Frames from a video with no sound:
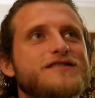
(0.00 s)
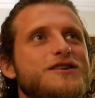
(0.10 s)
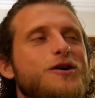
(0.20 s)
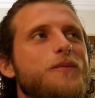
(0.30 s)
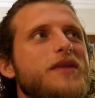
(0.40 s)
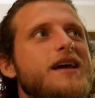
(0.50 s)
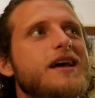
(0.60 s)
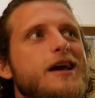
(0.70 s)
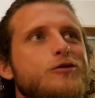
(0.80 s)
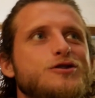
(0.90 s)
So
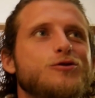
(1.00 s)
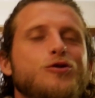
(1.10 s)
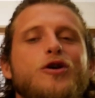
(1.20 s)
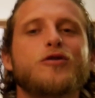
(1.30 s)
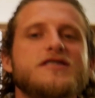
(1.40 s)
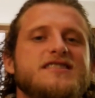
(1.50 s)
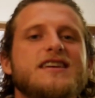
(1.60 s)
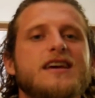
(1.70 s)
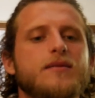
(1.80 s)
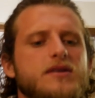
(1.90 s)
it was cool going to
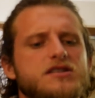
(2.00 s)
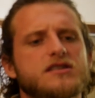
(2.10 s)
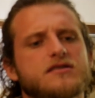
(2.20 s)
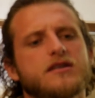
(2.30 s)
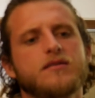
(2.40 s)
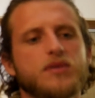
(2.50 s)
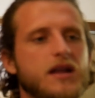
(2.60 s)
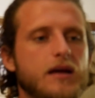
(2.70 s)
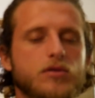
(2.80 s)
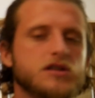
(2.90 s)
see him and just like
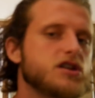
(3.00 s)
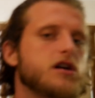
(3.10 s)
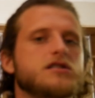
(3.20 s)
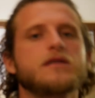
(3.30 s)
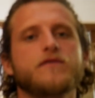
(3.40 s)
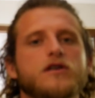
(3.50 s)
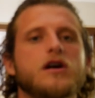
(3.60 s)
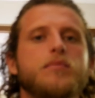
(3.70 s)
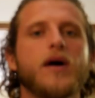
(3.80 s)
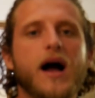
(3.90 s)
being able to talk to him for a
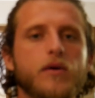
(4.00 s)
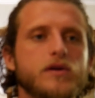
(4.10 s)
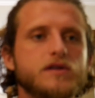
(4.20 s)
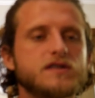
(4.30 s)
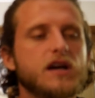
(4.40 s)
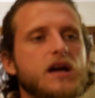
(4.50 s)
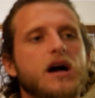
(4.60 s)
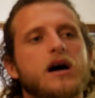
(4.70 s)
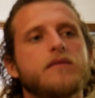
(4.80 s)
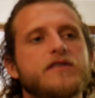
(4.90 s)
couple hours,
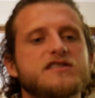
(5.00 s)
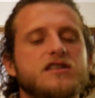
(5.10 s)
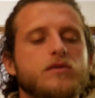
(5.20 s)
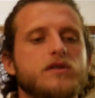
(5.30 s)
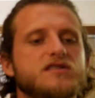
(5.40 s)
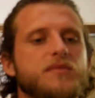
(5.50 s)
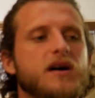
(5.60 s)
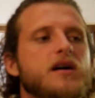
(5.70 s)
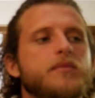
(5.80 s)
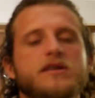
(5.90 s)
visiting with his
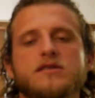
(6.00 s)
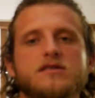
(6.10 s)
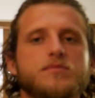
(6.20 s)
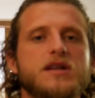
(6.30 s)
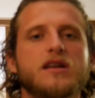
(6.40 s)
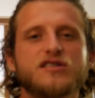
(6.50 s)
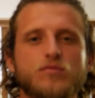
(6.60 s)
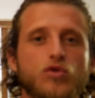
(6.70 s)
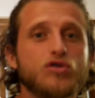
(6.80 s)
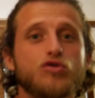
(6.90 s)
mom and just meeting some
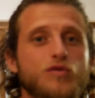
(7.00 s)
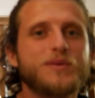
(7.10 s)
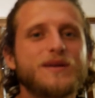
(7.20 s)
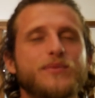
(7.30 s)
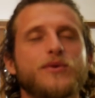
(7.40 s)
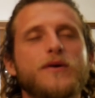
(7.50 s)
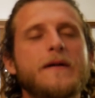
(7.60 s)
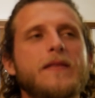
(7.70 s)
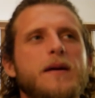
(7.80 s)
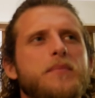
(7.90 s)
more cool people.
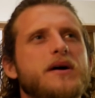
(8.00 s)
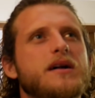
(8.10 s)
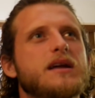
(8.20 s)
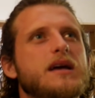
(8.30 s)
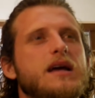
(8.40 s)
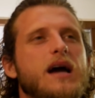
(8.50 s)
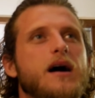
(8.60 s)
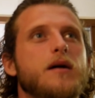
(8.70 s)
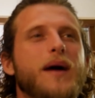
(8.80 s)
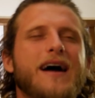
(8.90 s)
But
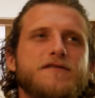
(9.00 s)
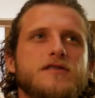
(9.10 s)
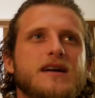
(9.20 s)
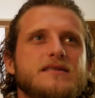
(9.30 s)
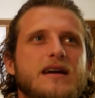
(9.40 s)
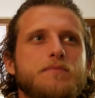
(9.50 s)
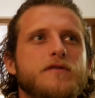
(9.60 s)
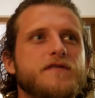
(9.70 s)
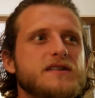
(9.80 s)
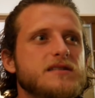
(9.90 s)
after that type
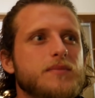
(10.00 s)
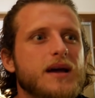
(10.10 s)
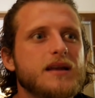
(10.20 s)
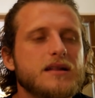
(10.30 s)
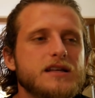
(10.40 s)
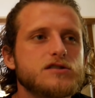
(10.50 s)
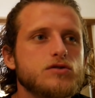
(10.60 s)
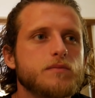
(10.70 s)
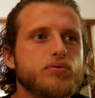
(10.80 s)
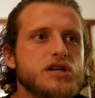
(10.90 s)
of visit, man, it lets
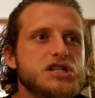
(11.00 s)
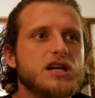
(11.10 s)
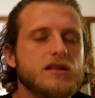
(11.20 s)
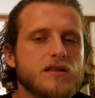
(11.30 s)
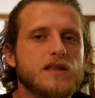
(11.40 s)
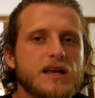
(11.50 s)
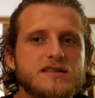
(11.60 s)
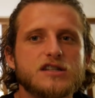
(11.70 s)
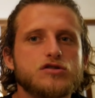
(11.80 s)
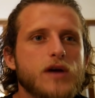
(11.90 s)
you appreciate the things
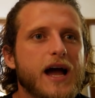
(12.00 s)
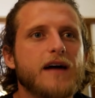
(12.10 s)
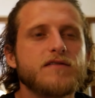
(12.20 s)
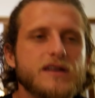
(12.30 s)
that you have.